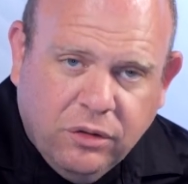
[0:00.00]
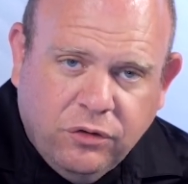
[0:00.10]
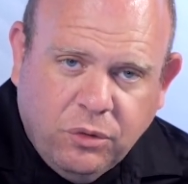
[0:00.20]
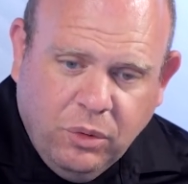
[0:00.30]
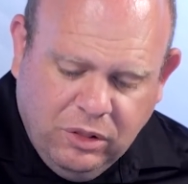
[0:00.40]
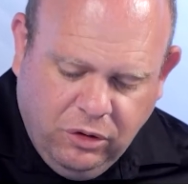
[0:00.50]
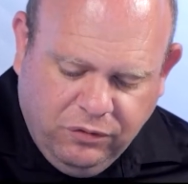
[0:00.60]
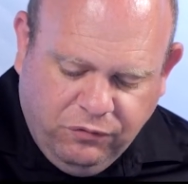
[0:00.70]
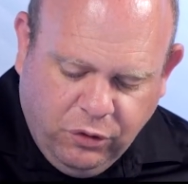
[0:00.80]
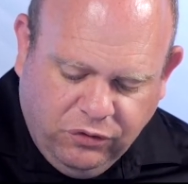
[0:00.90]
so we looked
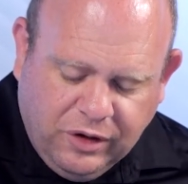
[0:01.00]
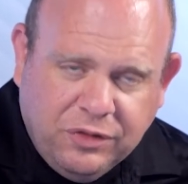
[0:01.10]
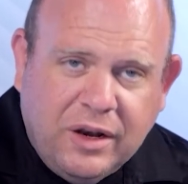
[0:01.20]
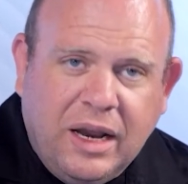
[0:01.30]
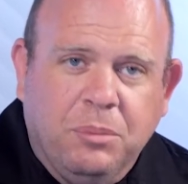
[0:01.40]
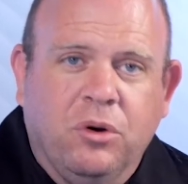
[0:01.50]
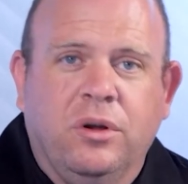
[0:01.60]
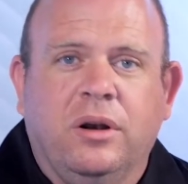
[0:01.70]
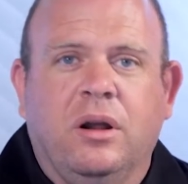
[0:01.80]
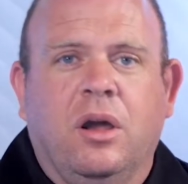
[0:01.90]
first at the
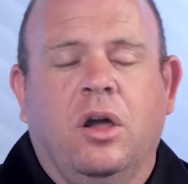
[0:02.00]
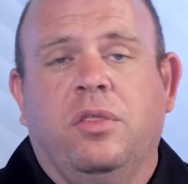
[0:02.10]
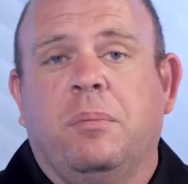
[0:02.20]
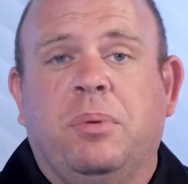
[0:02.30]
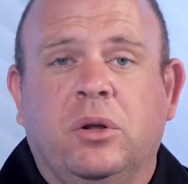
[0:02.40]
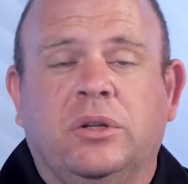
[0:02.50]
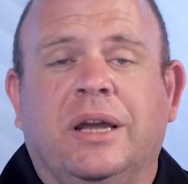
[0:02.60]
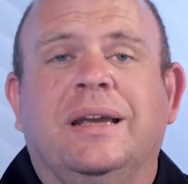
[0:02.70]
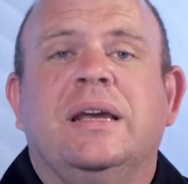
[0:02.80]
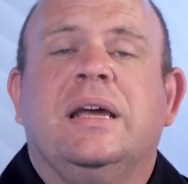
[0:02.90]
neighborhood, the
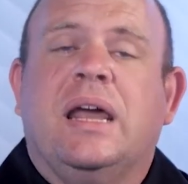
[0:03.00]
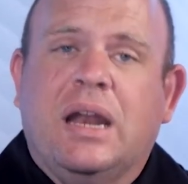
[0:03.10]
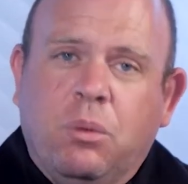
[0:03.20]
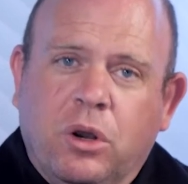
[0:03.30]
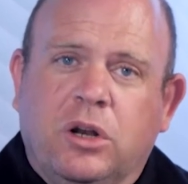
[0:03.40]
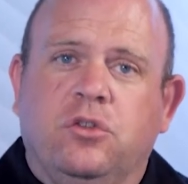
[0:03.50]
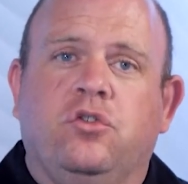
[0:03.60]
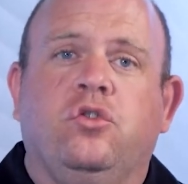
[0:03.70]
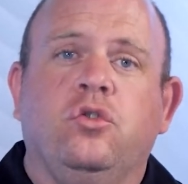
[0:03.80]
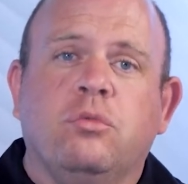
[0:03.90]
building, and now we're going to
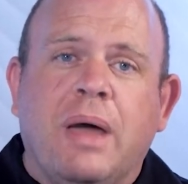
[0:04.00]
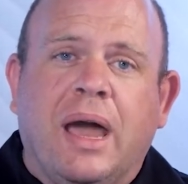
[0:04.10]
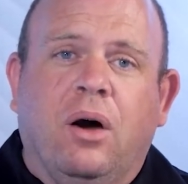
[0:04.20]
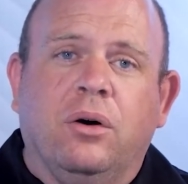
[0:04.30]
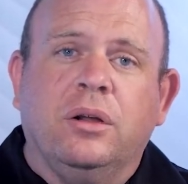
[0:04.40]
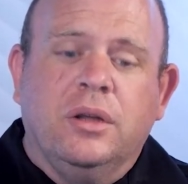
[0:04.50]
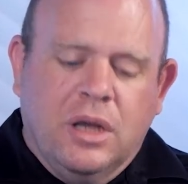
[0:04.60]
zoom out,